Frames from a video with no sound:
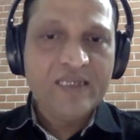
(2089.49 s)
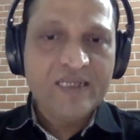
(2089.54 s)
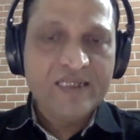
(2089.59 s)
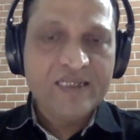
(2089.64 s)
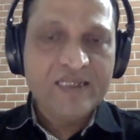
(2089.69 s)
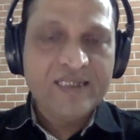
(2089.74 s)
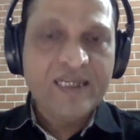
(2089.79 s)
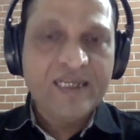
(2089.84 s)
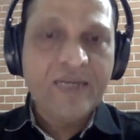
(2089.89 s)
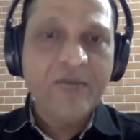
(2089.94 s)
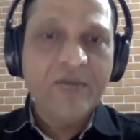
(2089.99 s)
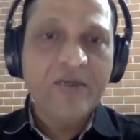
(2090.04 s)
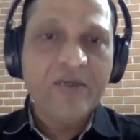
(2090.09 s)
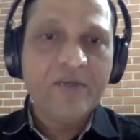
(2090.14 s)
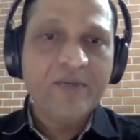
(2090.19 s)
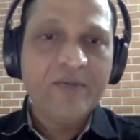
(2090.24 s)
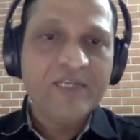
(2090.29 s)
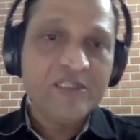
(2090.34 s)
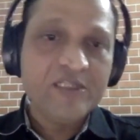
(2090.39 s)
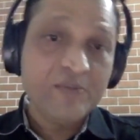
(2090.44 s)

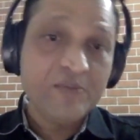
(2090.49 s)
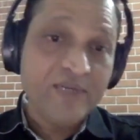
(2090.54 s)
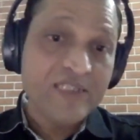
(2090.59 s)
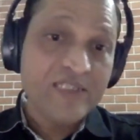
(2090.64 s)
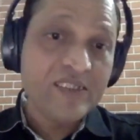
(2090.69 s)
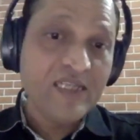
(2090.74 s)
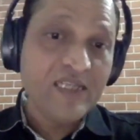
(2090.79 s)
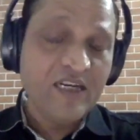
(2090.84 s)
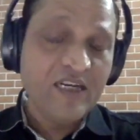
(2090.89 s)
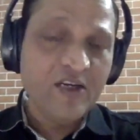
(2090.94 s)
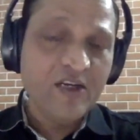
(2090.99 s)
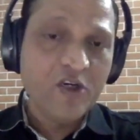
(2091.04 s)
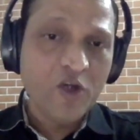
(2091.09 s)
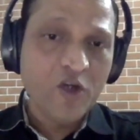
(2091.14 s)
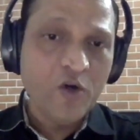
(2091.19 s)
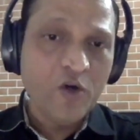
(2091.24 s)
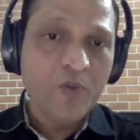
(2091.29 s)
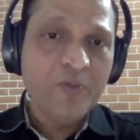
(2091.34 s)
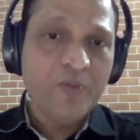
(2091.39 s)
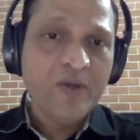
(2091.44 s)
Denmark-based Bestseller
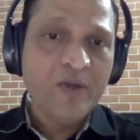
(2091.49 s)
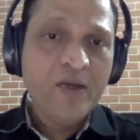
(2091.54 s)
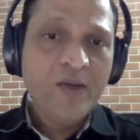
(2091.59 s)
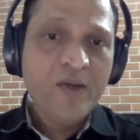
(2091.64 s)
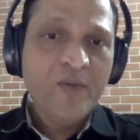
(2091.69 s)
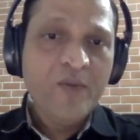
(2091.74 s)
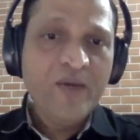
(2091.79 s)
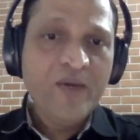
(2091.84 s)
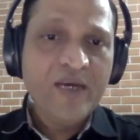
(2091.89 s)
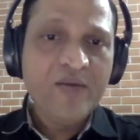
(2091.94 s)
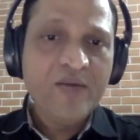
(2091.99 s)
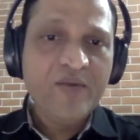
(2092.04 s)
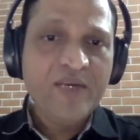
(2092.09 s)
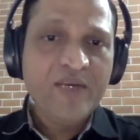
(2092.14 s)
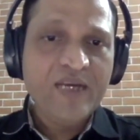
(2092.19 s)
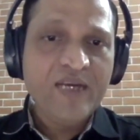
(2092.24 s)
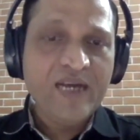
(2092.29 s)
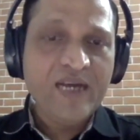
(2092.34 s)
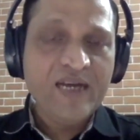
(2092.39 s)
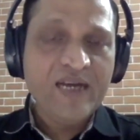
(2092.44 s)
group where
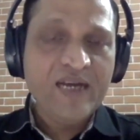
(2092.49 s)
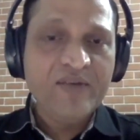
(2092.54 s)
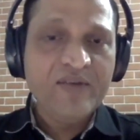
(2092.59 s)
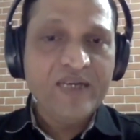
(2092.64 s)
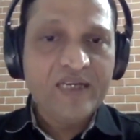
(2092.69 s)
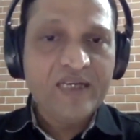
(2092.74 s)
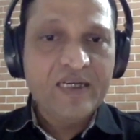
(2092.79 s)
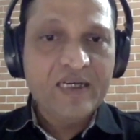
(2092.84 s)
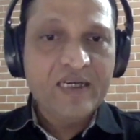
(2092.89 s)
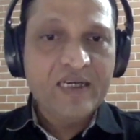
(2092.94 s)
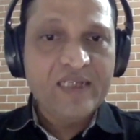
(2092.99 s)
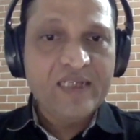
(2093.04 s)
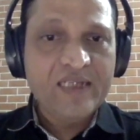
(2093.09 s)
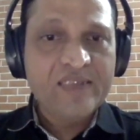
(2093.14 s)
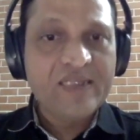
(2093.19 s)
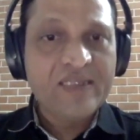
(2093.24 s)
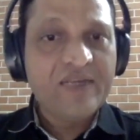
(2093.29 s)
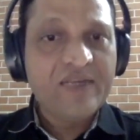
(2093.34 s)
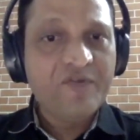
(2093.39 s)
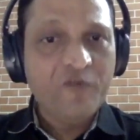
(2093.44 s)
we have
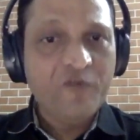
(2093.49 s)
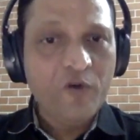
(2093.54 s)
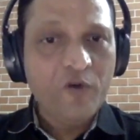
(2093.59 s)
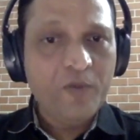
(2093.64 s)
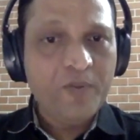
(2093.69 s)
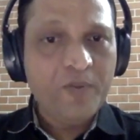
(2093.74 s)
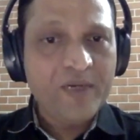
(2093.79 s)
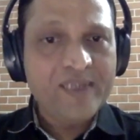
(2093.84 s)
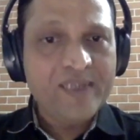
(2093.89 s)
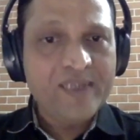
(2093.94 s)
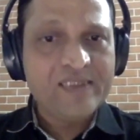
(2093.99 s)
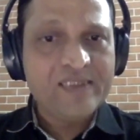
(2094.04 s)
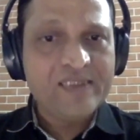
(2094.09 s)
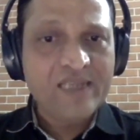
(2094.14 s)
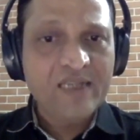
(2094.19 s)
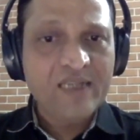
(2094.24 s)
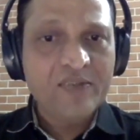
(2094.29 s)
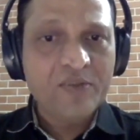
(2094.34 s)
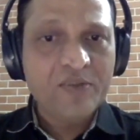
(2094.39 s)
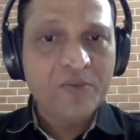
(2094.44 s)
increased their full price
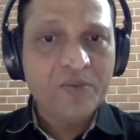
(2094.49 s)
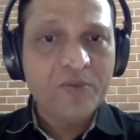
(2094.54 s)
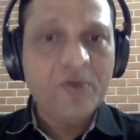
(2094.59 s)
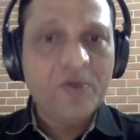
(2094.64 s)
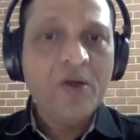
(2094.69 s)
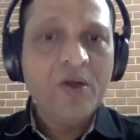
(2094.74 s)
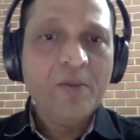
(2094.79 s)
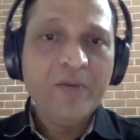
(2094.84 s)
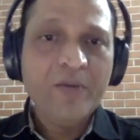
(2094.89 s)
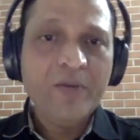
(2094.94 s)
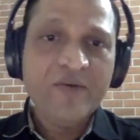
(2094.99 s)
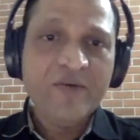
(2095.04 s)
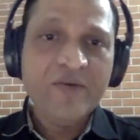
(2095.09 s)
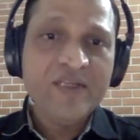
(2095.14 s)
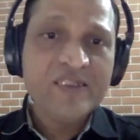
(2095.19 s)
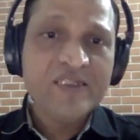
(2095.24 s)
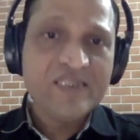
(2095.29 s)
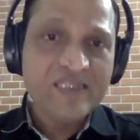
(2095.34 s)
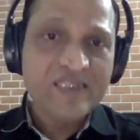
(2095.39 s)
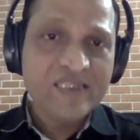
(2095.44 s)
sell-through
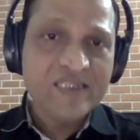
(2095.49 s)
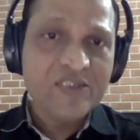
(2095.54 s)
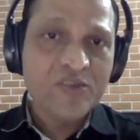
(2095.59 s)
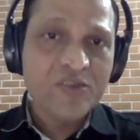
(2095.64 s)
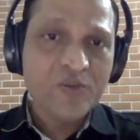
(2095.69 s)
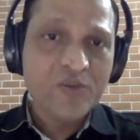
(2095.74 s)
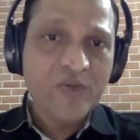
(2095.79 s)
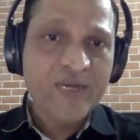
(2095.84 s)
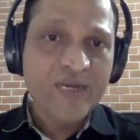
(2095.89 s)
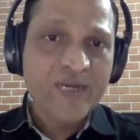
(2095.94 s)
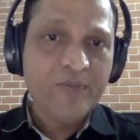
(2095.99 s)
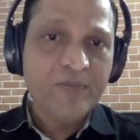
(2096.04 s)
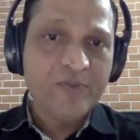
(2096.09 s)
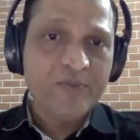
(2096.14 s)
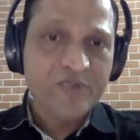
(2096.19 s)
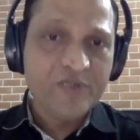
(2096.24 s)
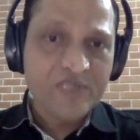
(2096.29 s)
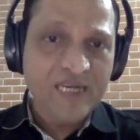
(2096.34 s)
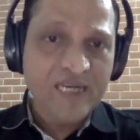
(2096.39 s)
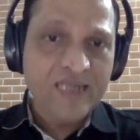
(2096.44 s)
between 6 to
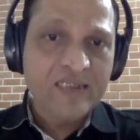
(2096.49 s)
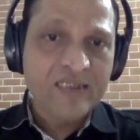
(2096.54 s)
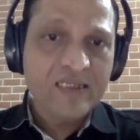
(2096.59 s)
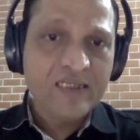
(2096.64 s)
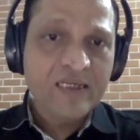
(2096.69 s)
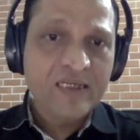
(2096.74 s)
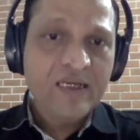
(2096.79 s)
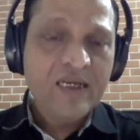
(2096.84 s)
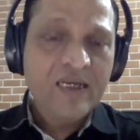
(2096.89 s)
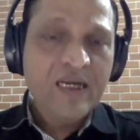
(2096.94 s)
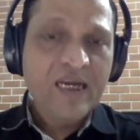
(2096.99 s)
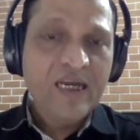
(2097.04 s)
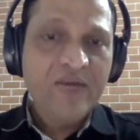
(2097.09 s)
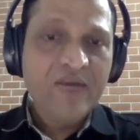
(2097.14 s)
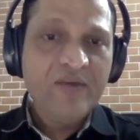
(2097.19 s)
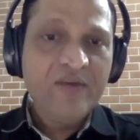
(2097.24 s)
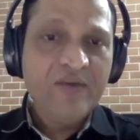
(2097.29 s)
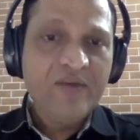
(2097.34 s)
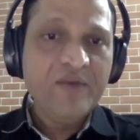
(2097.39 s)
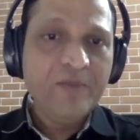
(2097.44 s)
8%.
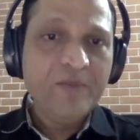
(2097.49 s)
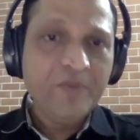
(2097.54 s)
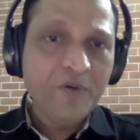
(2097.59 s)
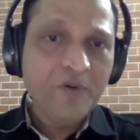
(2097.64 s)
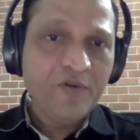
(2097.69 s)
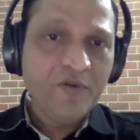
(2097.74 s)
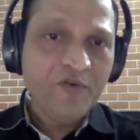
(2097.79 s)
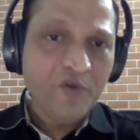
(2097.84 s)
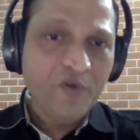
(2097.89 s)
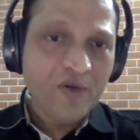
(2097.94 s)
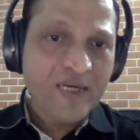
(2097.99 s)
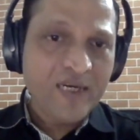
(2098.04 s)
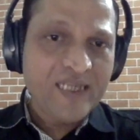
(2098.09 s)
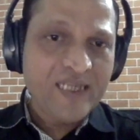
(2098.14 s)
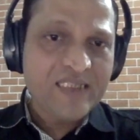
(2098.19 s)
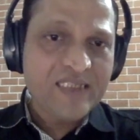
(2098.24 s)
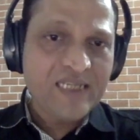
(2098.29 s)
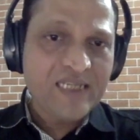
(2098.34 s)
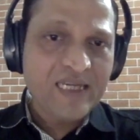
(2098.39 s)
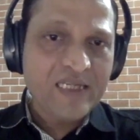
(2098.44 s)
And we have improved
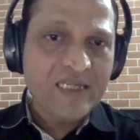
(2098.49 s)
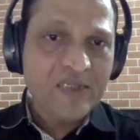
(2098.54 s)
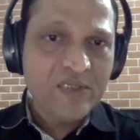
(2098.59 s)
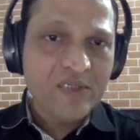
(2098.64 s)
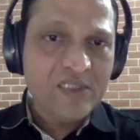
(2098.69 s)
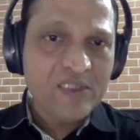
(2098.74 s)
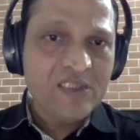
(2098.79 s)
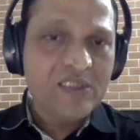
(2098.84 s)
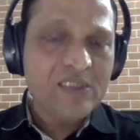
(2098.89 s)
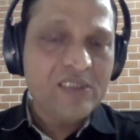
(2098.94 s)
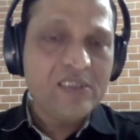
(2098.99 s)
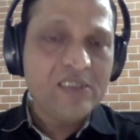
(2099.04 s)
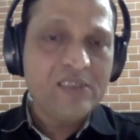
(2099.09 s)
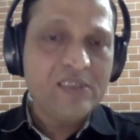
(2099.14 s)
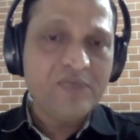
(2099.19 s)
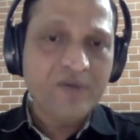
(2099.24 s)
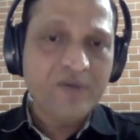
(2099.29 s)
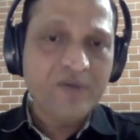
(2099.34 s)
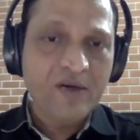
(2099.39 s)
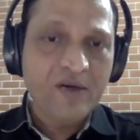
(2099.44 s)
forecast
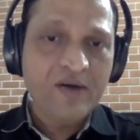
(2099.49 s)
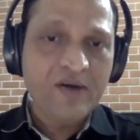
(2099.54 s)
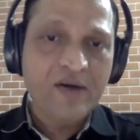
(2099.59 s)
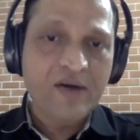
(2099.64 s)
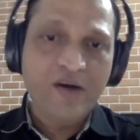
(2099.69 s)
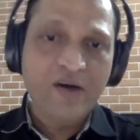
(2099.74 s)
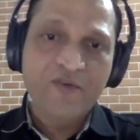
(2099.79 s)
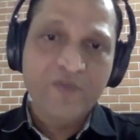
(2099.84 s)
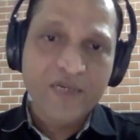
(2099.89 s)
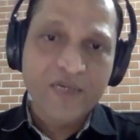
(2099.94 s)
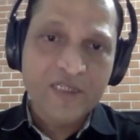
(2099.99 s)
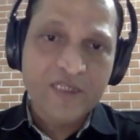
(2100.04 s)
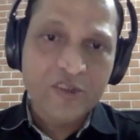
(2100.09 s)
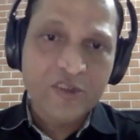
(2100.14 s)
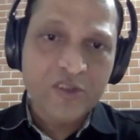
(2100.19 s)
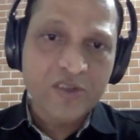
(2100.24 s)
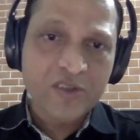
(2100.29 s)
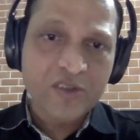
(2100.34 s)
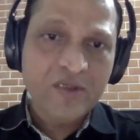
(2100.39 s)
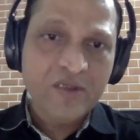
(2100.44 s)
accuracies of
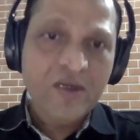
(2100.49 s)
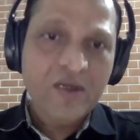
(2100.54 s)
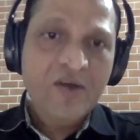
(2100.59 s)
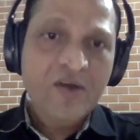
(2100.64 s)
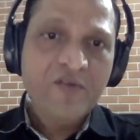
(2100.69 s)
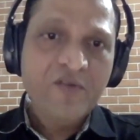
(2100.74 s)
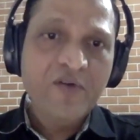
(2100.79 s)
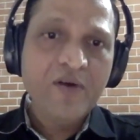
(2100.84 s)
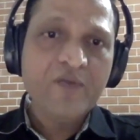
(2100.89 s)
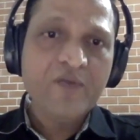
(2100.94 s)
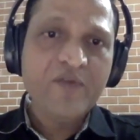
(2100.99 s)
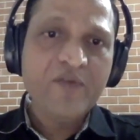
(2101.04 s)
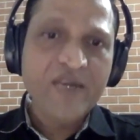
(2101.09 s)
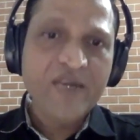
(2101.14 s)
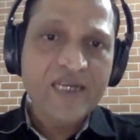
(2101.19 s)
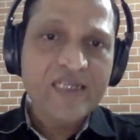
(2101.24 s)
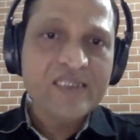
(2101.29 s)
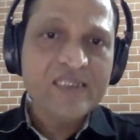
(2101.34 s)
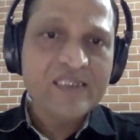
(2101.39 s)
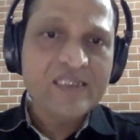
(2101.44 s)
prediction for
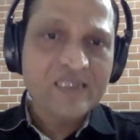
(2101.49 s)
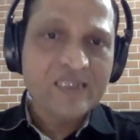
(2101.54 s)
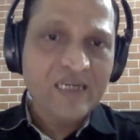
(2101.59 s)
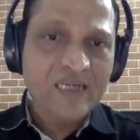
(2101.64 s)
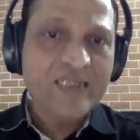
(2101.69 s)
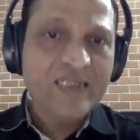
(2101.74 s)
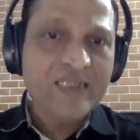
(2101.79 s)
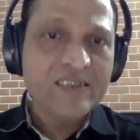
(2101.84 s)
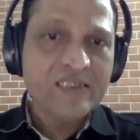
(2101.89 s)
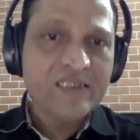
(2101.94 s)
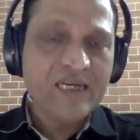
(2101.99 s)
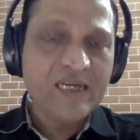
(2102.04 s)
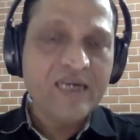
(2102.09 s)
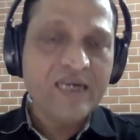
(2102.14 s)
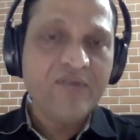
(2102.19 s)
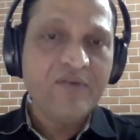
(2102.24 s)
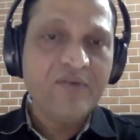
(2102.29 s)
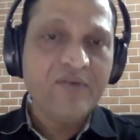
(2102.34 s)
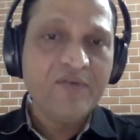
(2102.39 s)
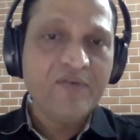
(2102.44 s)
various clients,
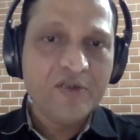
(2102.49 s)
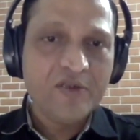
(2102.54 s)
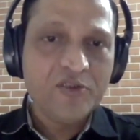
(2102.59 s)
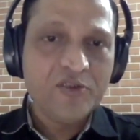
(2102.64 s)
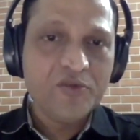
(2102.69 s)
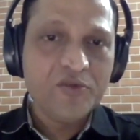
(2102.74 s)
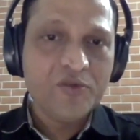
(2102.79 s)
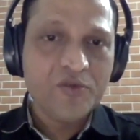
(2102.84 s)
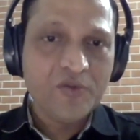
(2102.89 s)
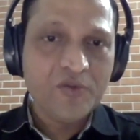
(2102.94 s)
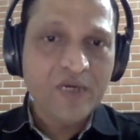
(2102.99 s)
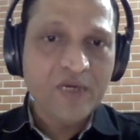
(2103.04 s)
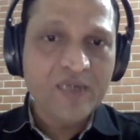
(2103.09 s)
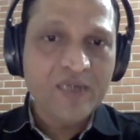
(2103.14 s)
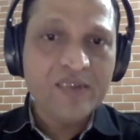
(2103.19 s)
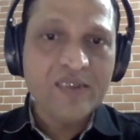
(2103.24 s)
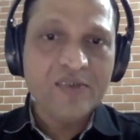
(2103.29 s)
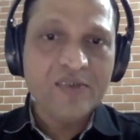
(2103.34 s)
right from Fortune 200